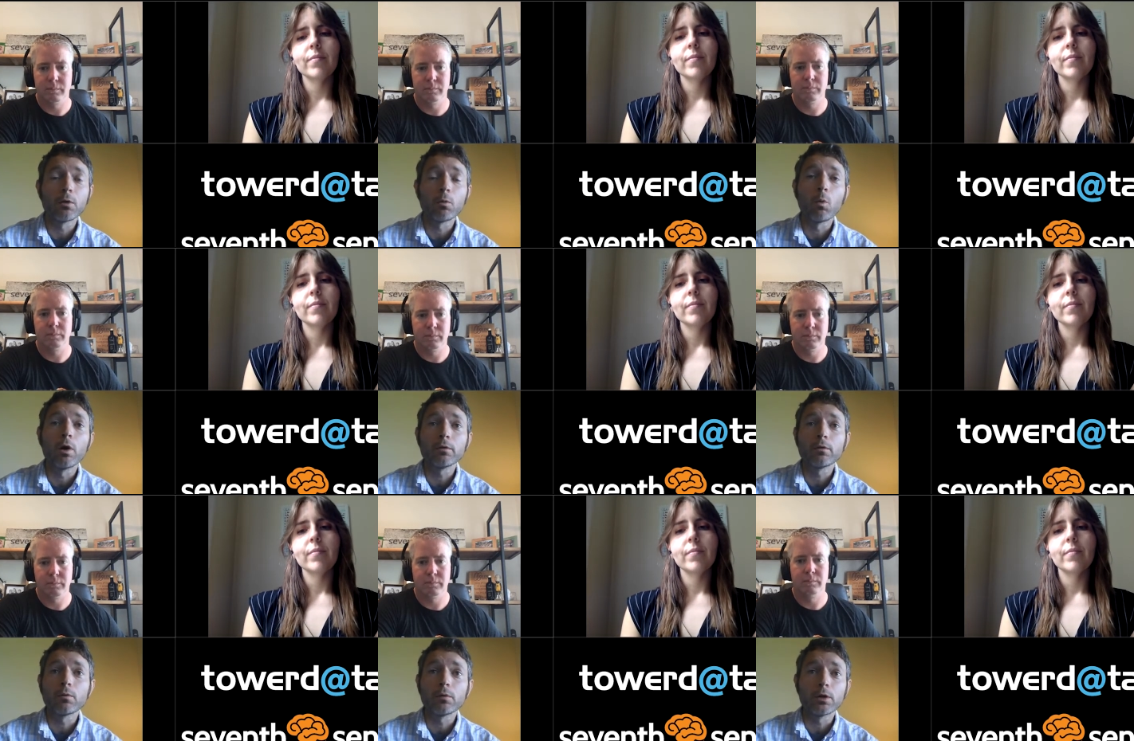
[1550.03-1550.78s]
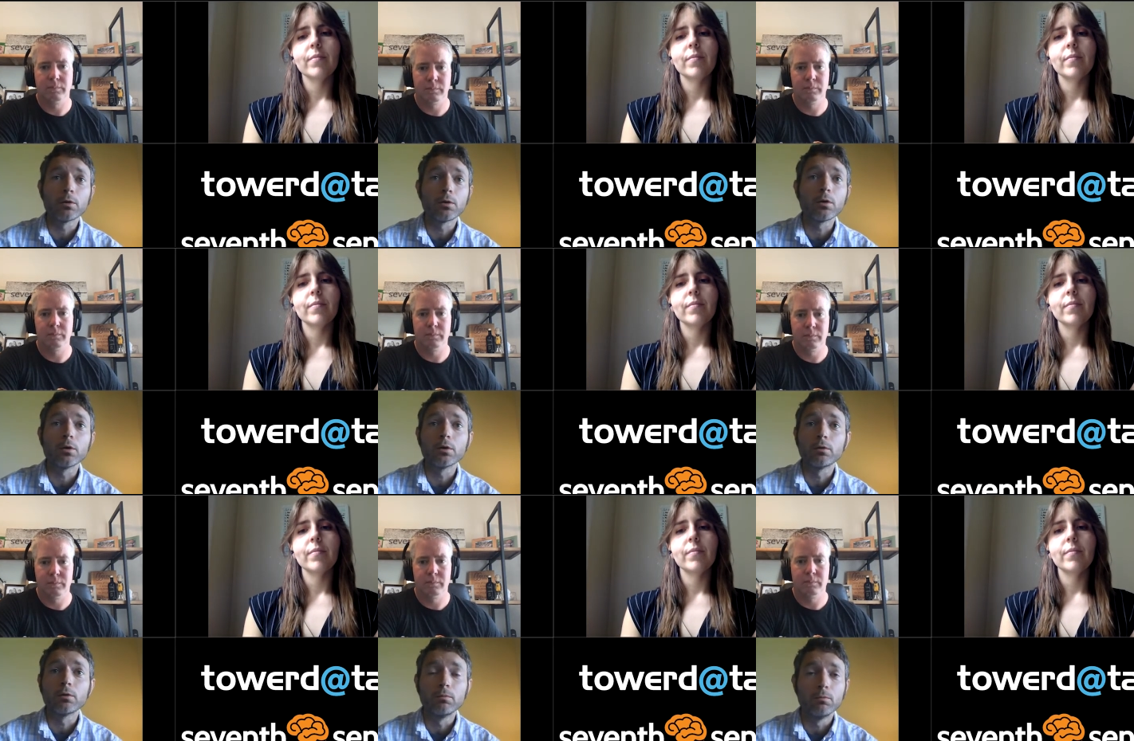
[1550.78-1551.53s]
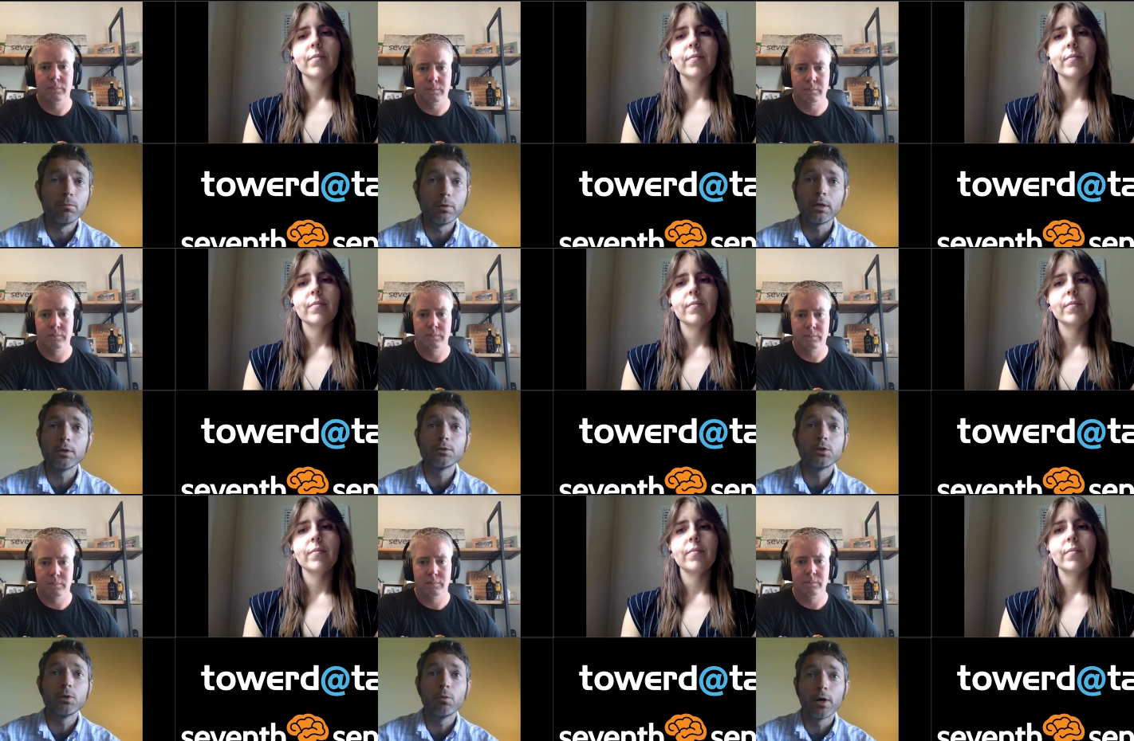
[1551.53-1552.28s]
Speaker 1: And one of the real good,
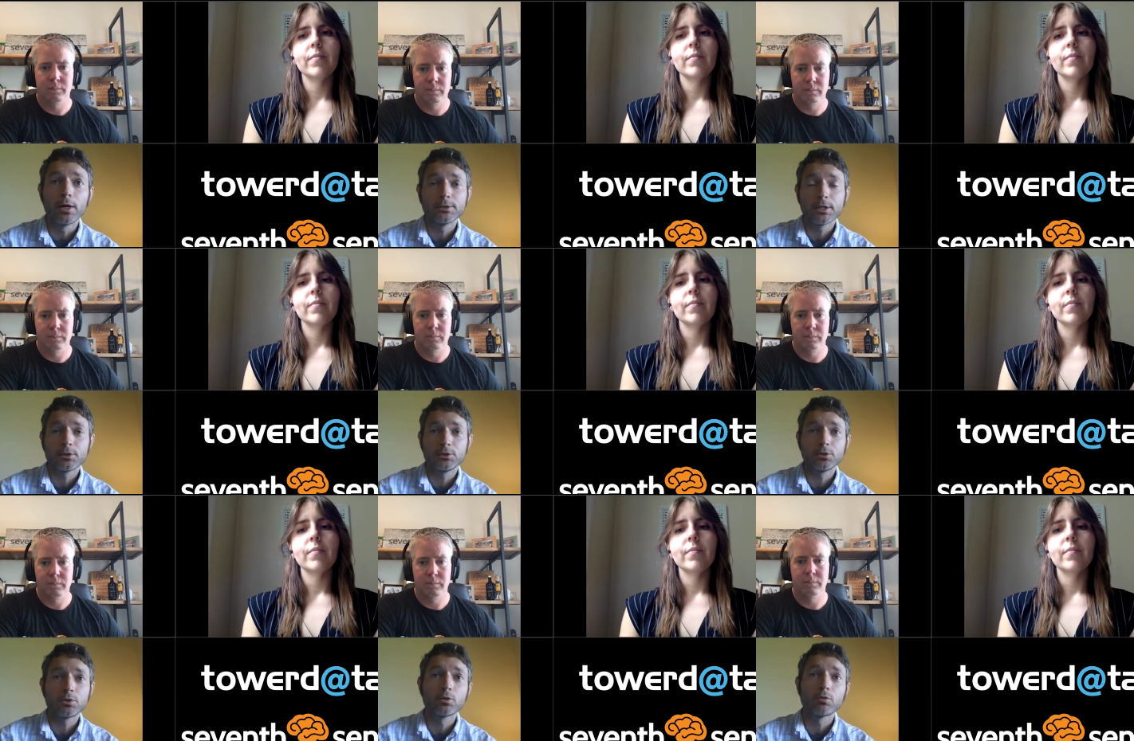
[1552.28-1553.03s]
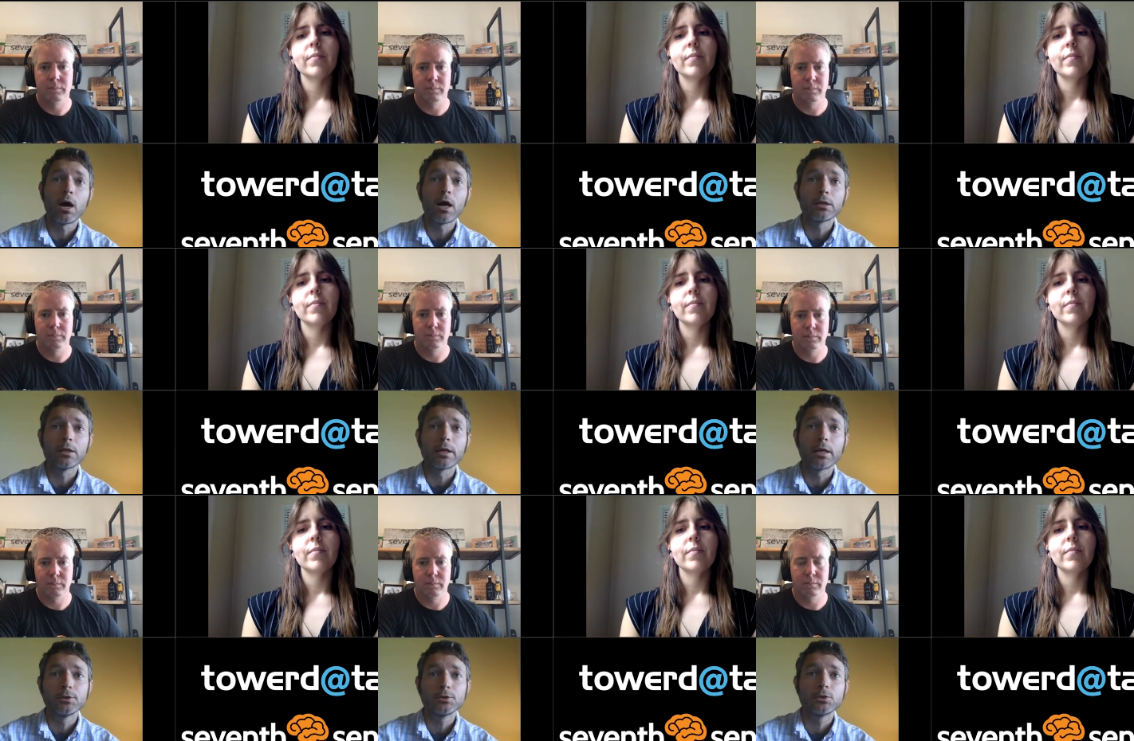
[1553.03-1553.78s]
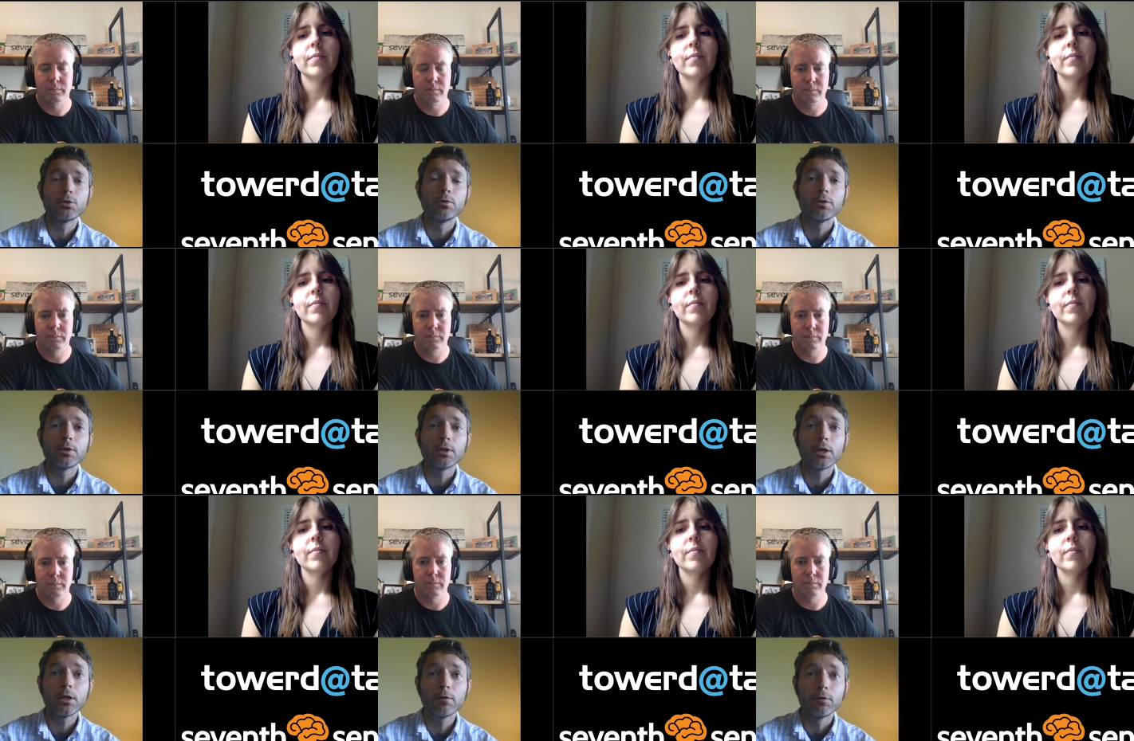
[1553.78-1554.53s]
easy ways as you're throttling is to
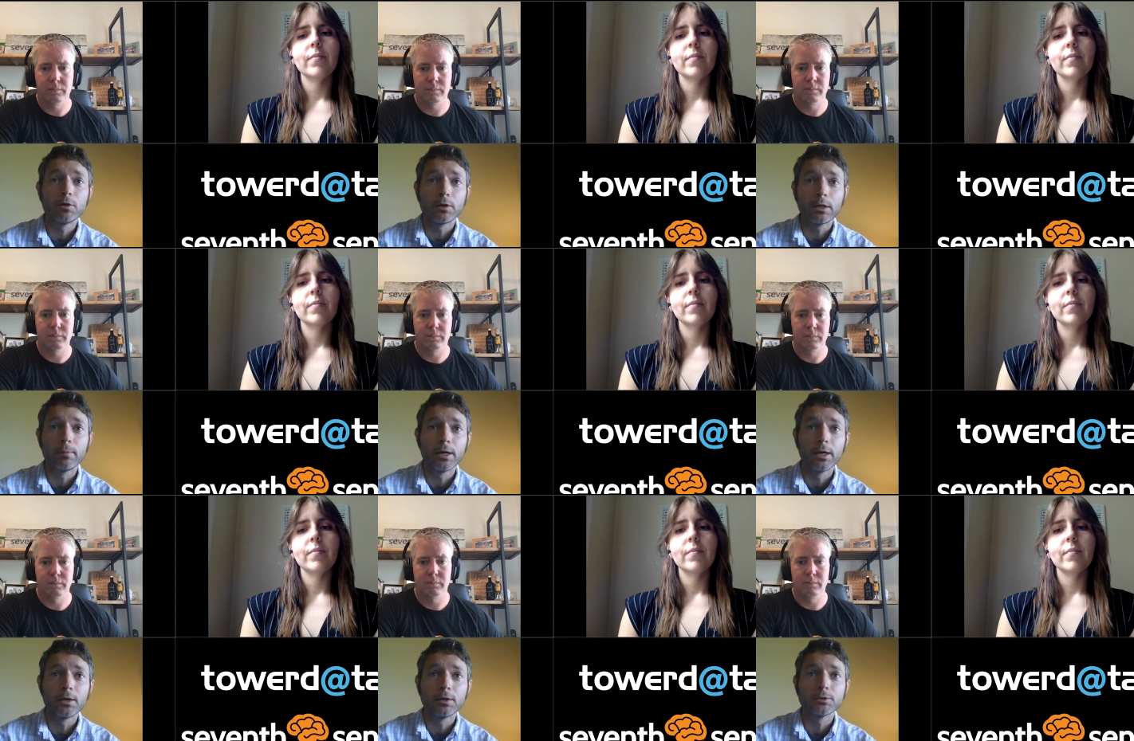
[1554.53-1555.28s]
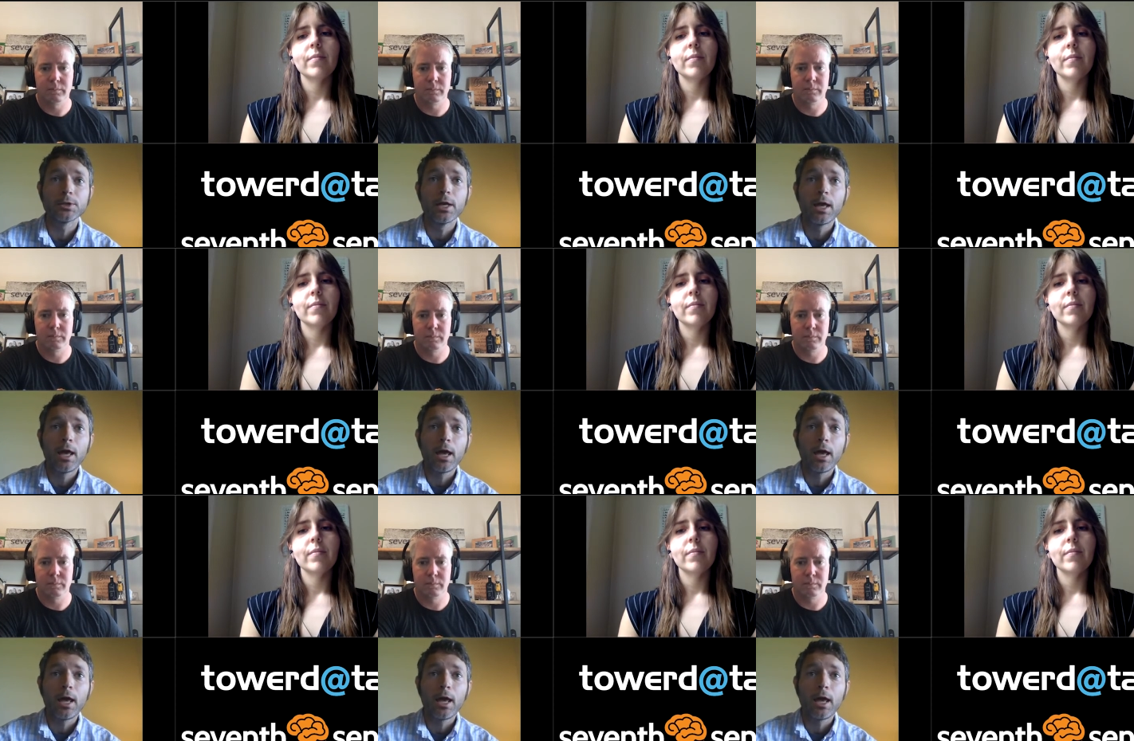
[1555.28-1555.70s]
think of your emails